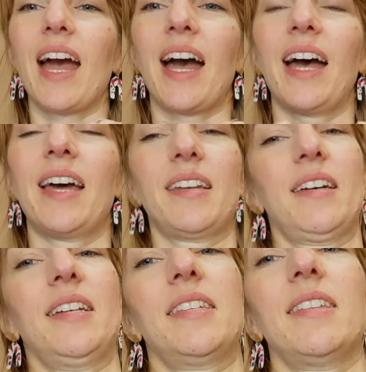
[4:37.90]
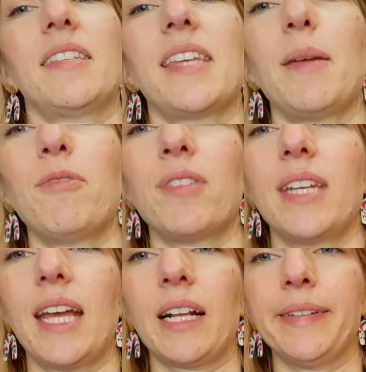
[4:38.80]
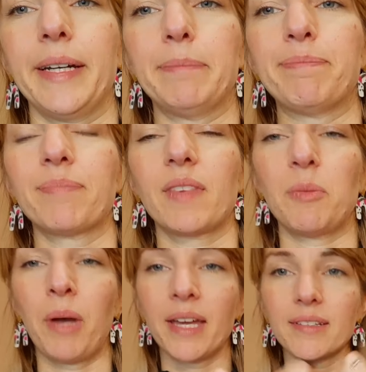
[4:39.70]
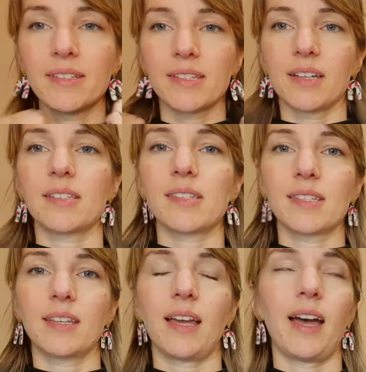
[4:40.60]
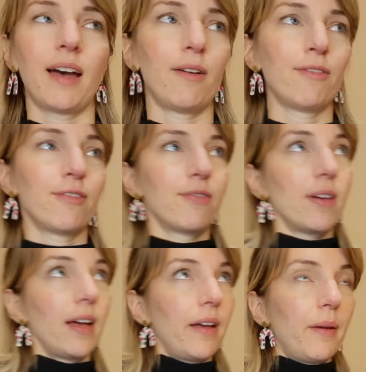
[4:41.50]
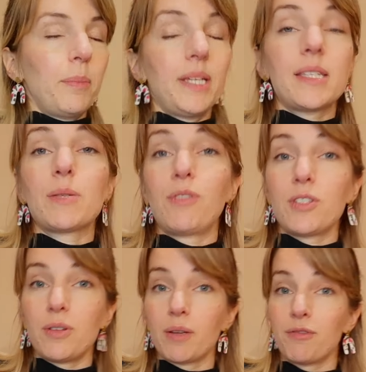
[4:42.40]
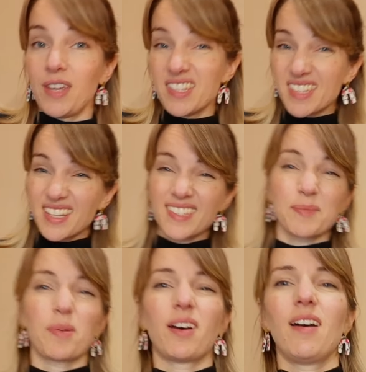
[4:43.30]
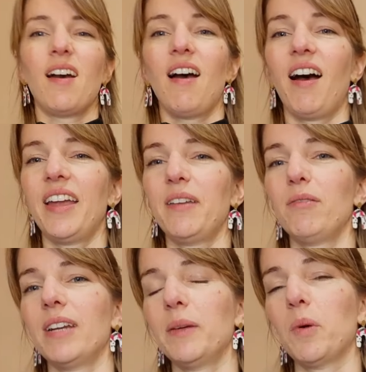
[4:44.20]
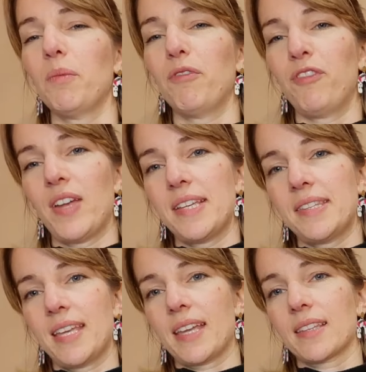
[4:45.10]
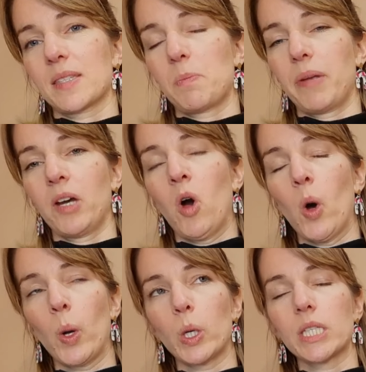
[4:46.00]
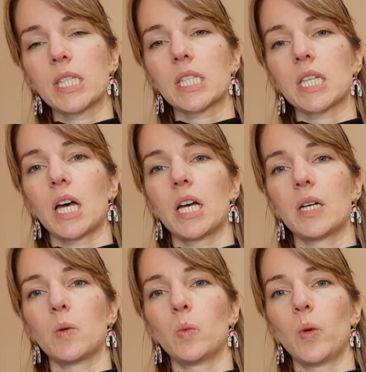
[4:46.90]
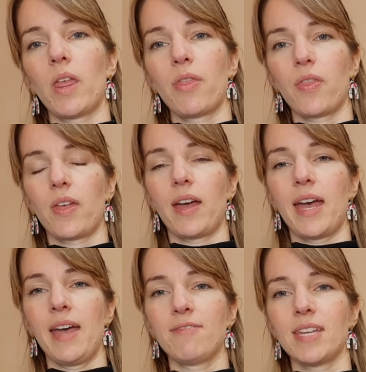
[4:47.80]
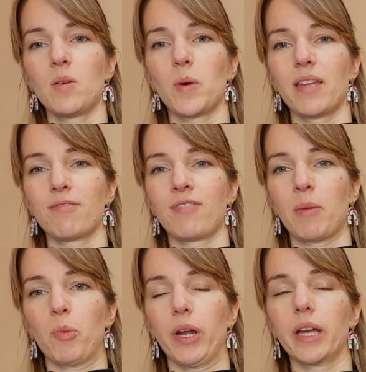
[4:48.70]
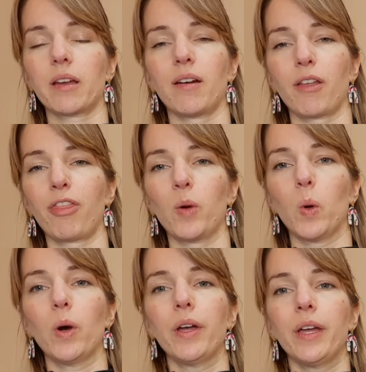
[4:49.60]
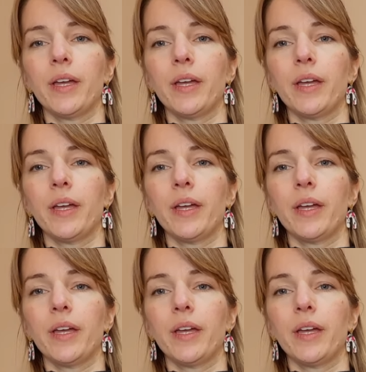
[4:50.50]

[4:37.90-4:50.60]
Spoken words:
And I did the same for the neckline. The pattern does have pieces for doing facings, but I didn't really want facings because with a heavier weight fabric, I thought